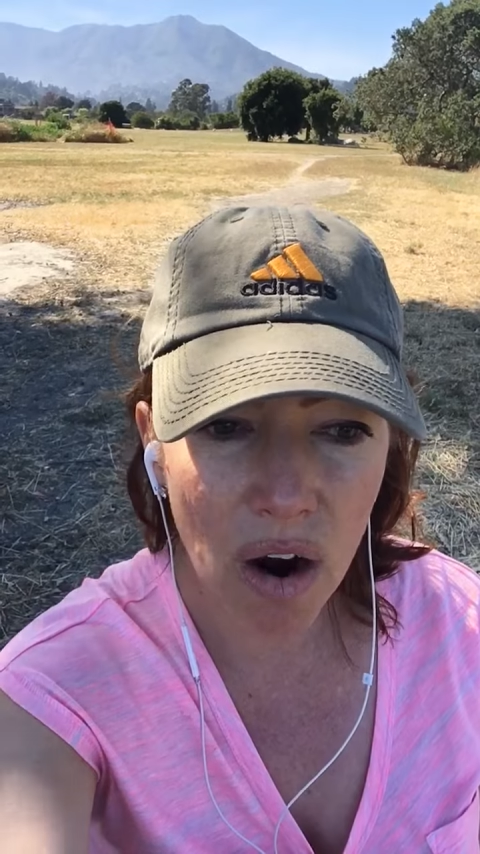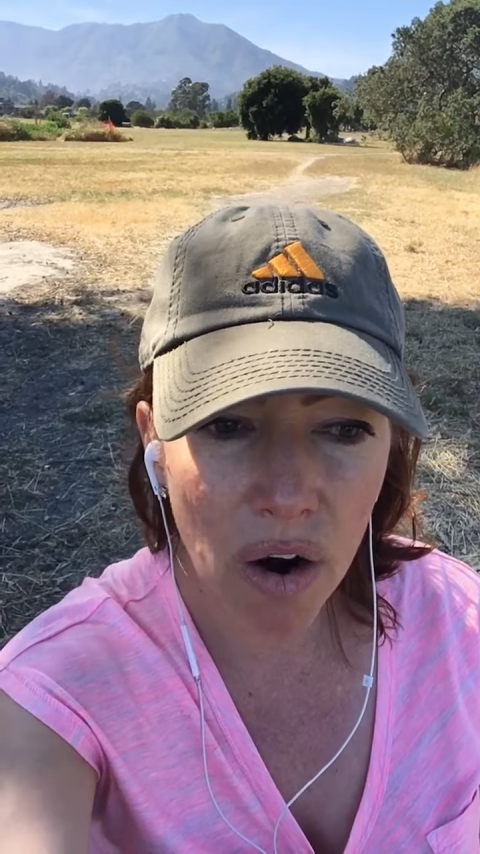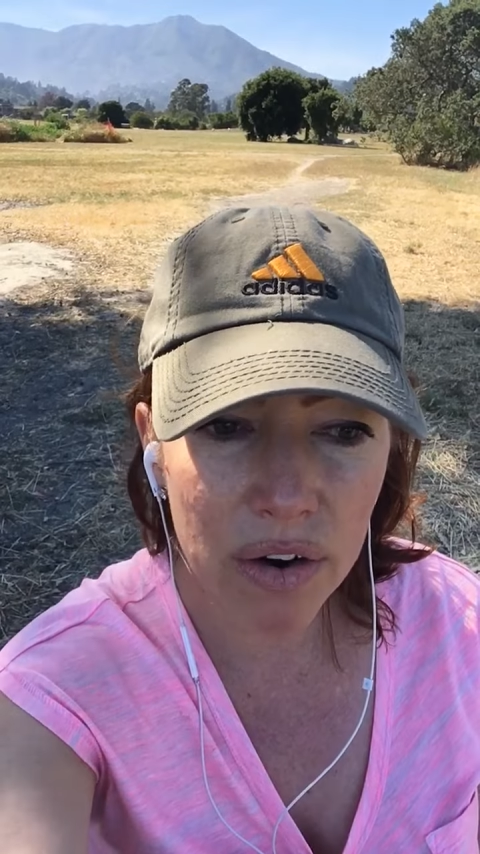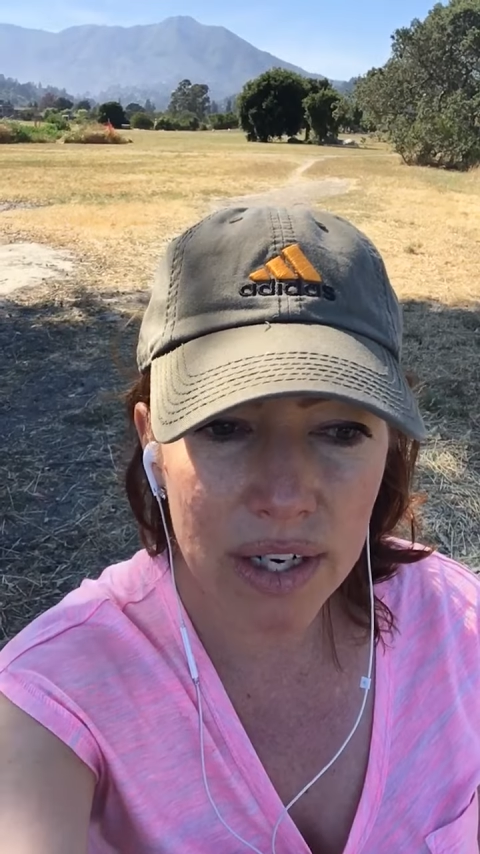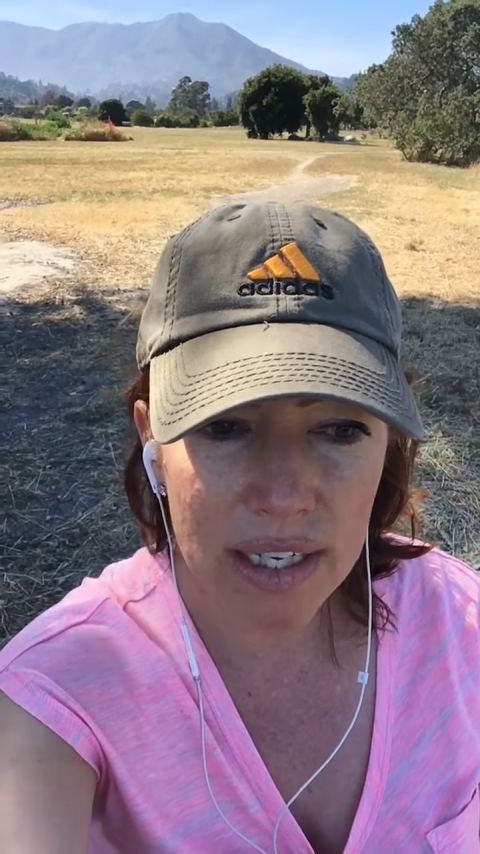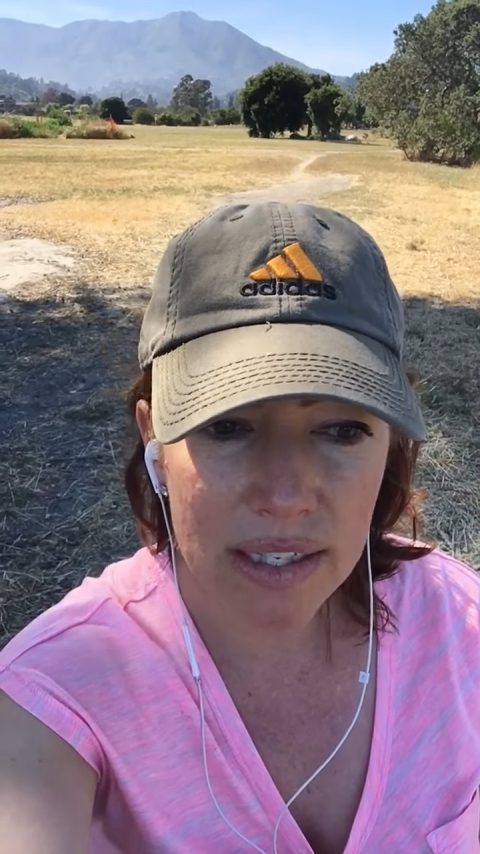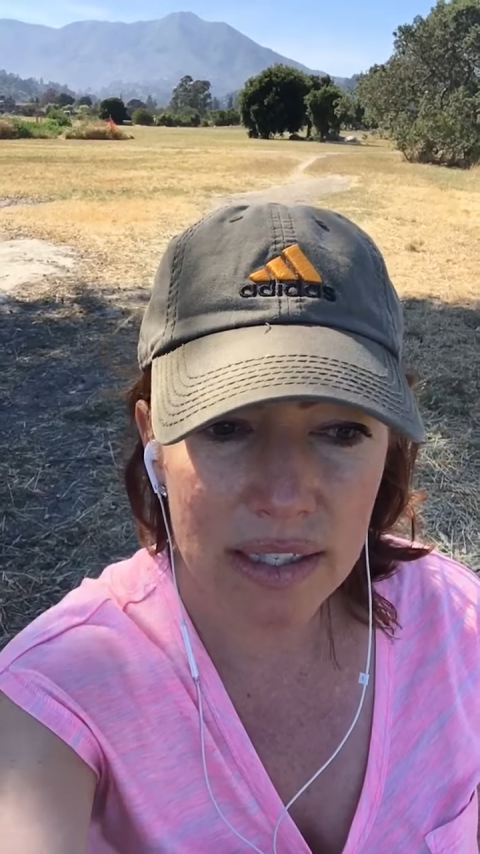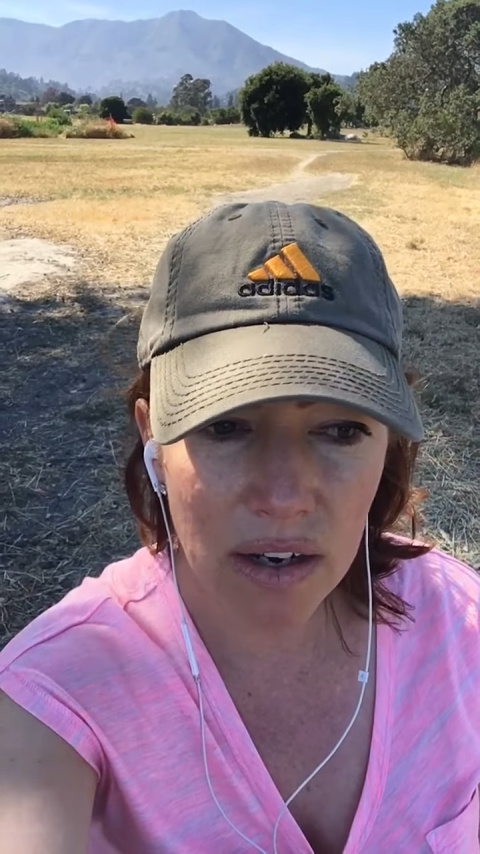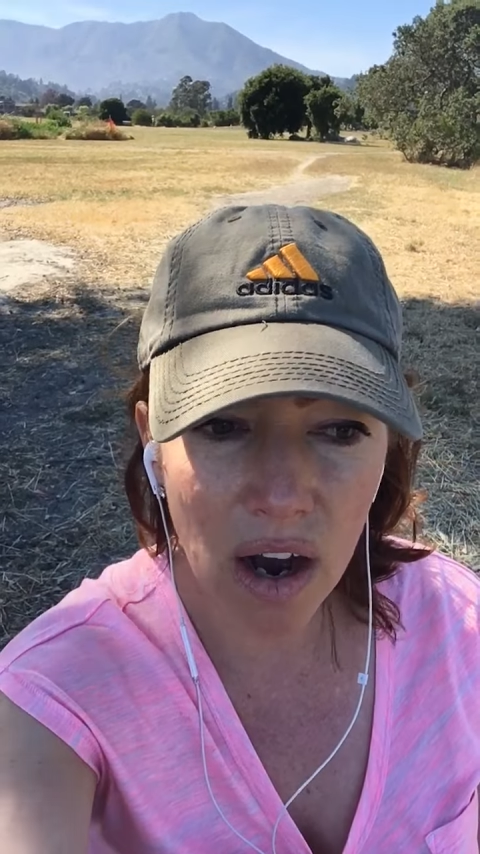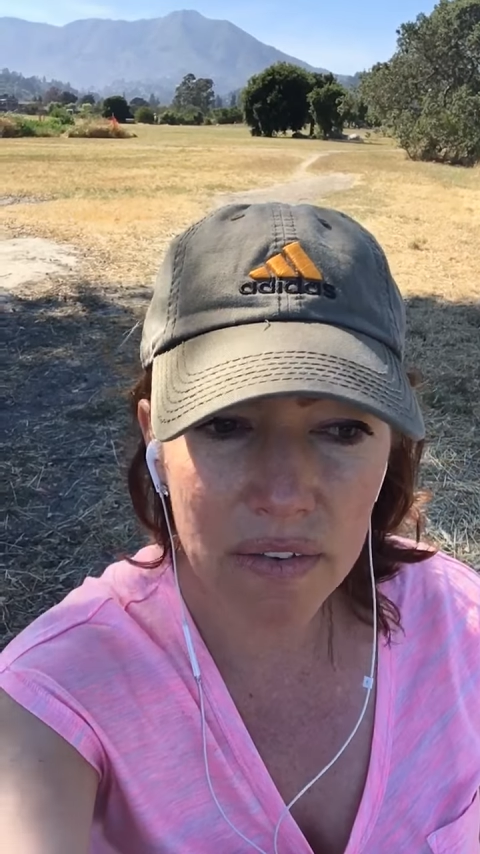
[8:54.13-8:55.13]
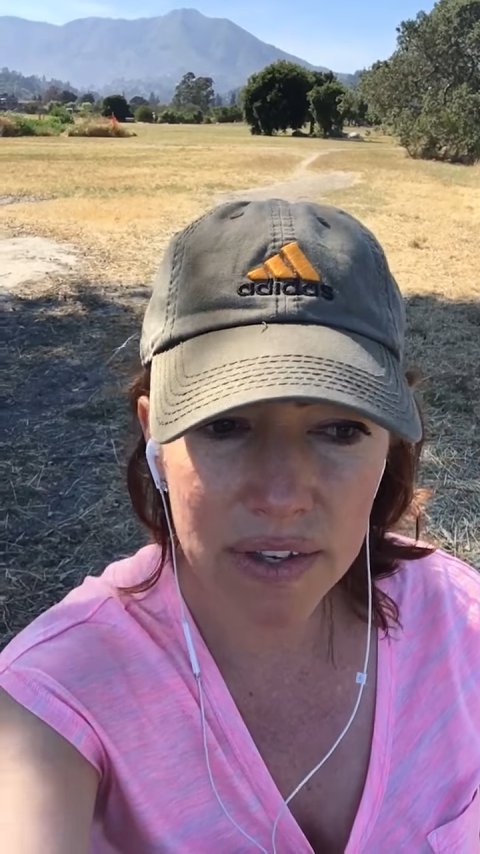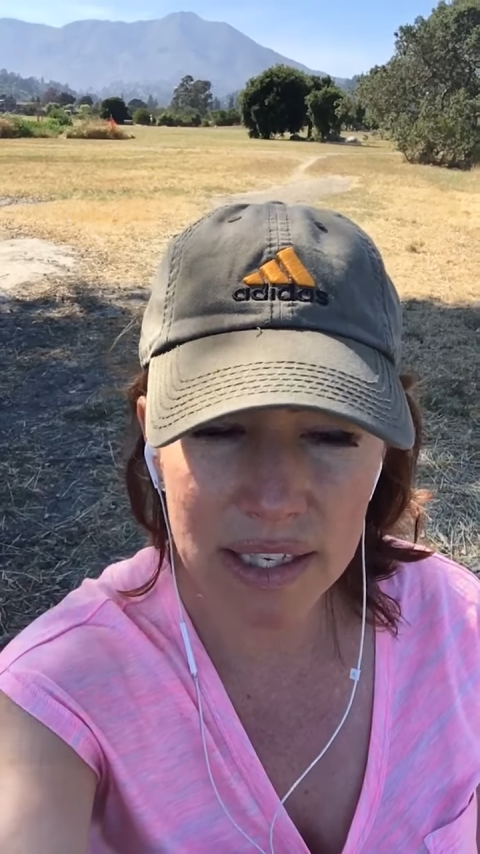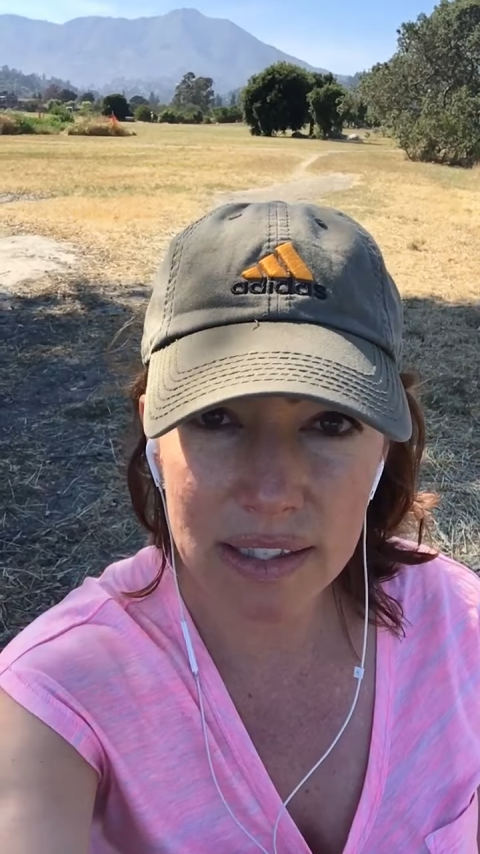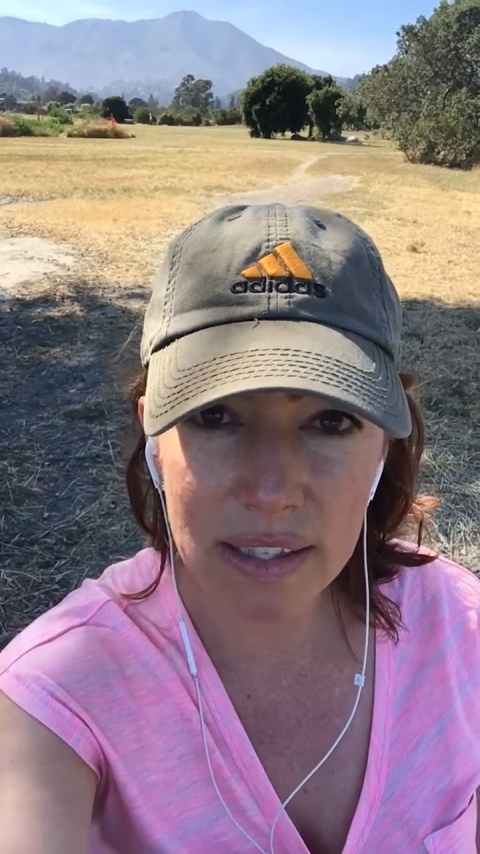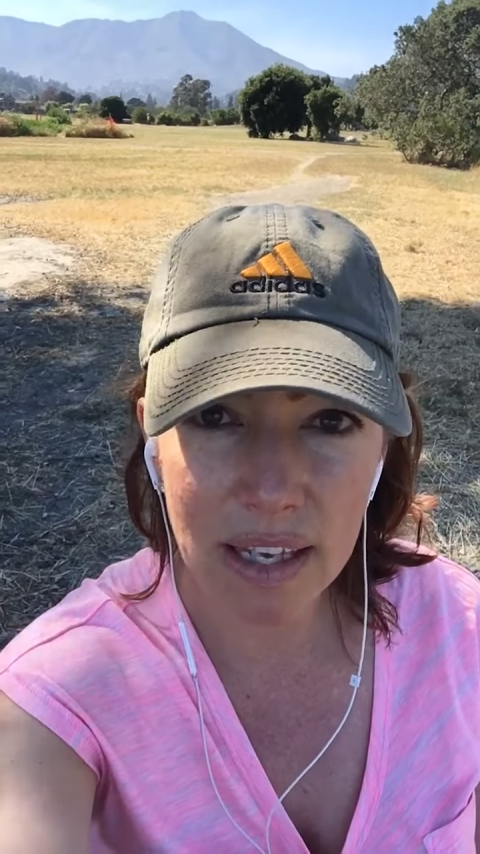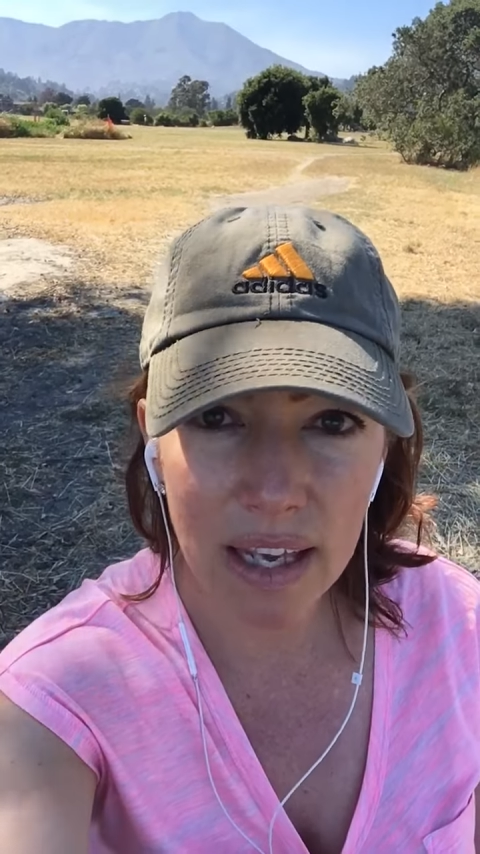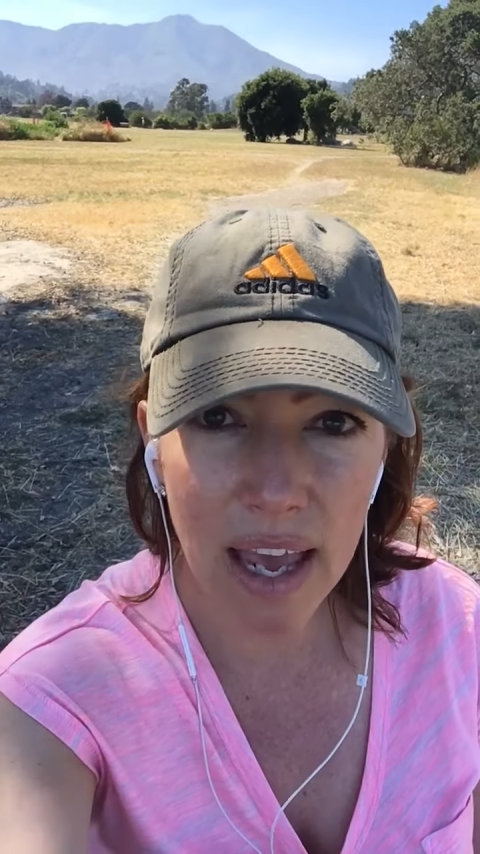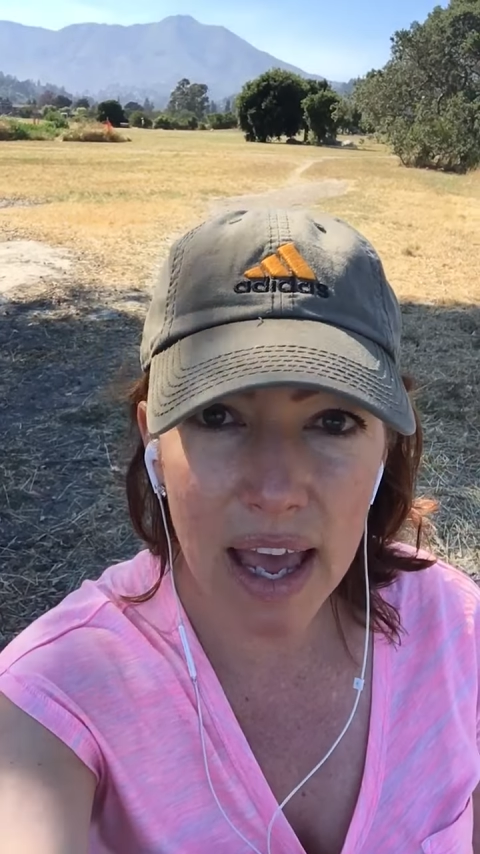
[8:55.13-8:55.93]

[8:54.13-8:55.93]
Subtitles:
artist, obviously,